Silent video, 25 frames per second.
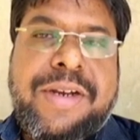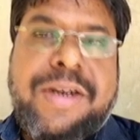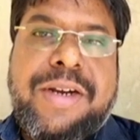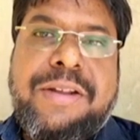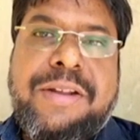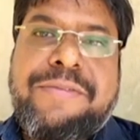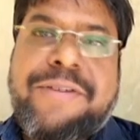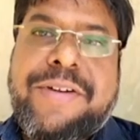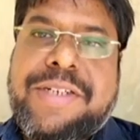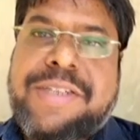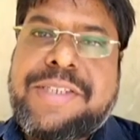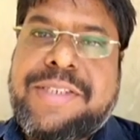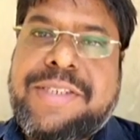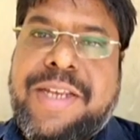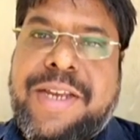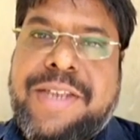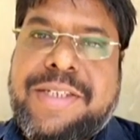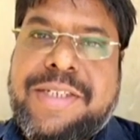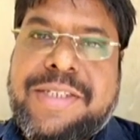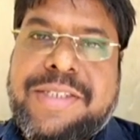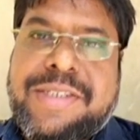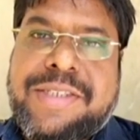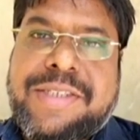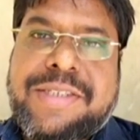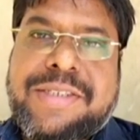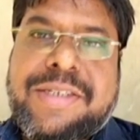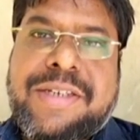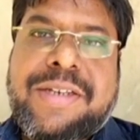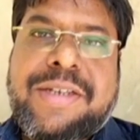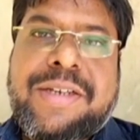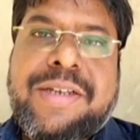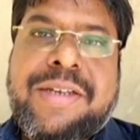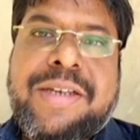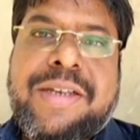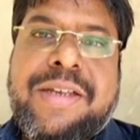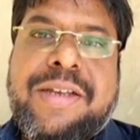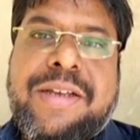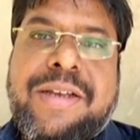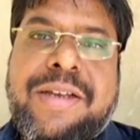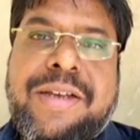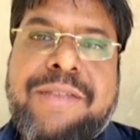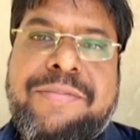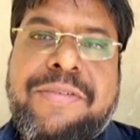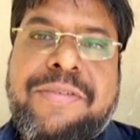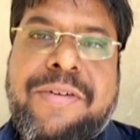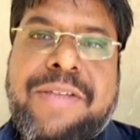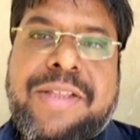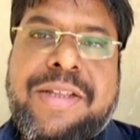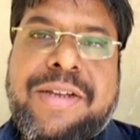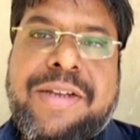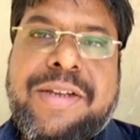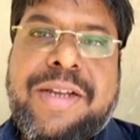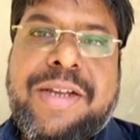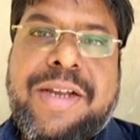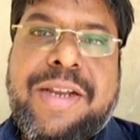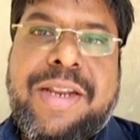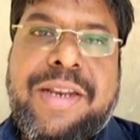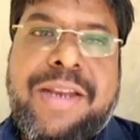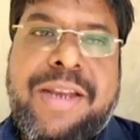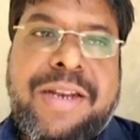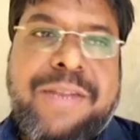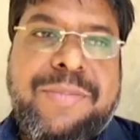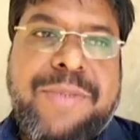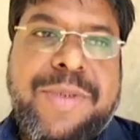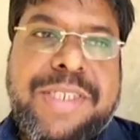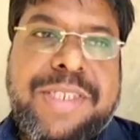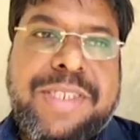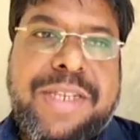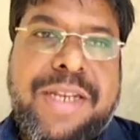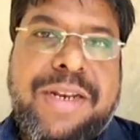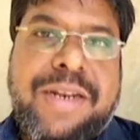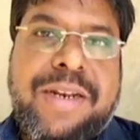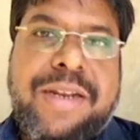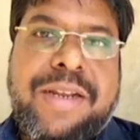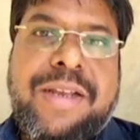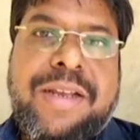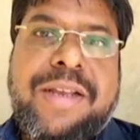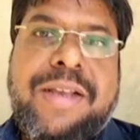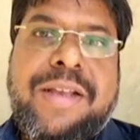different stages uh, uh, for the Gaganyaan mission.